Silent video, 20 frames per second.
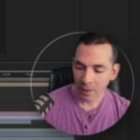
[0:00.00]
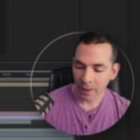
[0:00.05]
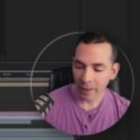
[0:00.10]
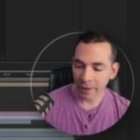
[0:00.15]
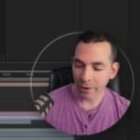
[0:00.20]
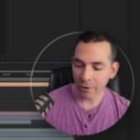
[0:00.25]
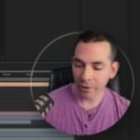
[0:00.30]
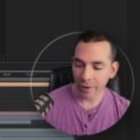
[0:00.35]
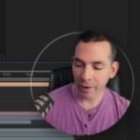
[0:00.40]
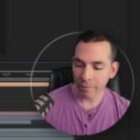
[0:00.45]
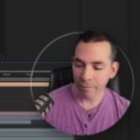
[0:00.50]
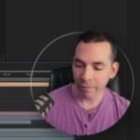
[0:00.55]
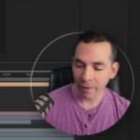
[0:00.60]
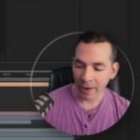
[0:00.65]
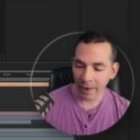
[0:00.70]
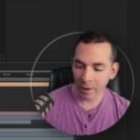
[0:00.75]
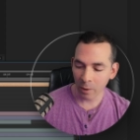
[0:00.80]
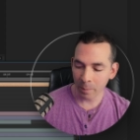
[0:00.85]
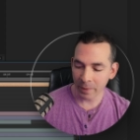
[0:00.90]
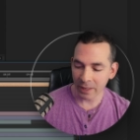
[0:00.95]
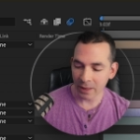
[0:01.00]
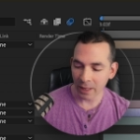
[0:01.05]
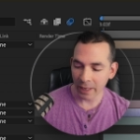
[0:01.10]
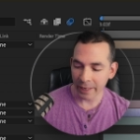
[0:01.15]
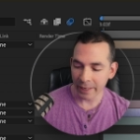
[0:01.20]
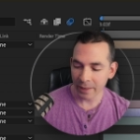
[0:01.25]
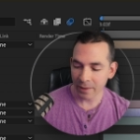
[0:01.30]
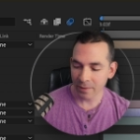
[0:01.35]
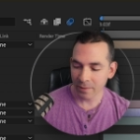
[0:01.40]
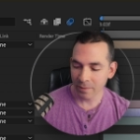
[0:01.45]
And under environment
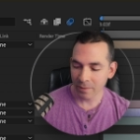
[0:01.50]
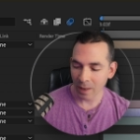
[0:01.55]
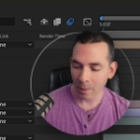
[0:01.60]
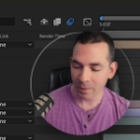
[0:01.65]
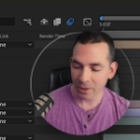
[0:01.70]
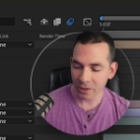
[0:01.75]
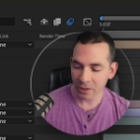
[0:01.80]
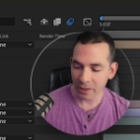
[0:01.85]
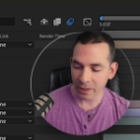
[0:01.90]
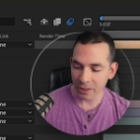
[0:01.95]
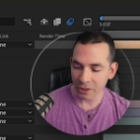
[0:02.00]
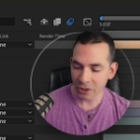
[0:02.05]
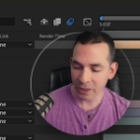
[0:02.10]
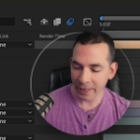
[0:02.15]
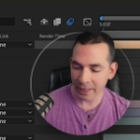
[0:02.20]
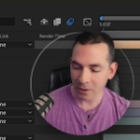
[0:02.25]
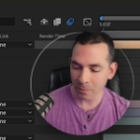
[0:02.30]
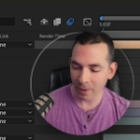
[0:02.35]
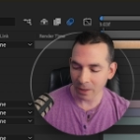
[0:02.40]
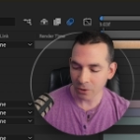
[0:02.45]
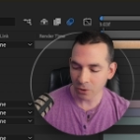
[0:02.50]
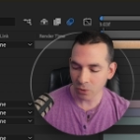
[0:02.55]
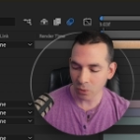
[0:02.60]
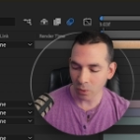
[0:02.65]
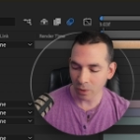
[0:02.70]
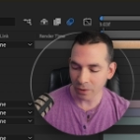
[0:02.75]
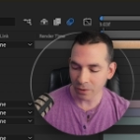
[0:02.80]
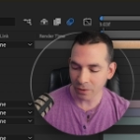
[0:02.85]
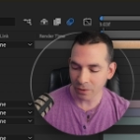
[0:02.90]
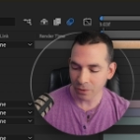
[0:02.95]
light, I'm just gonna change my
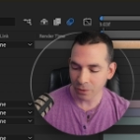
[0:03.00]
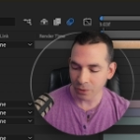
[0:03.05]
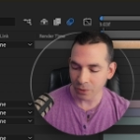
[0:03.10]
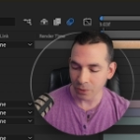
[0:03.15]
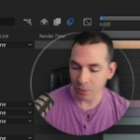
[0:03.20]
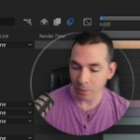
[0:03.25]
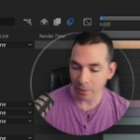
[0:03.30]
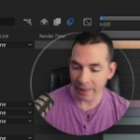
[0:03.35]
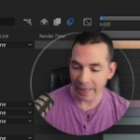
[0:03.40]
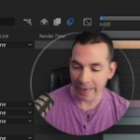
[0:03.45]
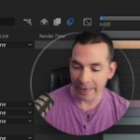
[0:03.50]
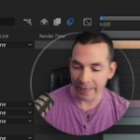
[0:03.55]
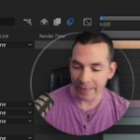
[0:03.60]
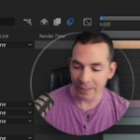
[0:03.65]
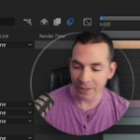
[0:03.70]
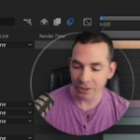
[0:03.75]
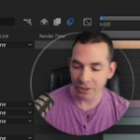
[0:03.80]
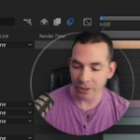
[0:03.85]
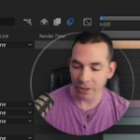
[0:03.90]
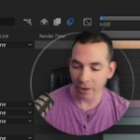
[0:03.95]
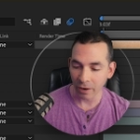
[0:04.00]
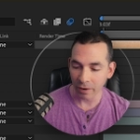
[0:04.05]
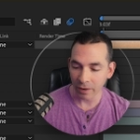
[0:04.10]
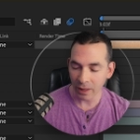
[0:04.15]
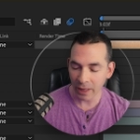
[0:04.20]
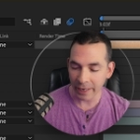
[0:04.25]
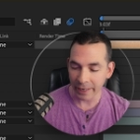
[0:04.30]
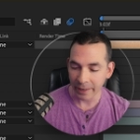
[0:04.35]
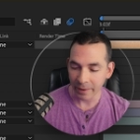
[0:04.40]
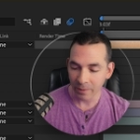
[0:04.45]
source to that HDR
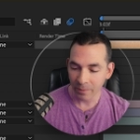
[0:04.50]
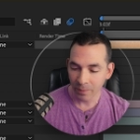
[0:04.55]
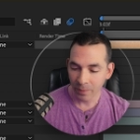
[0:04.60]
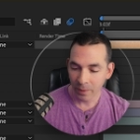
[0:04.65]
light.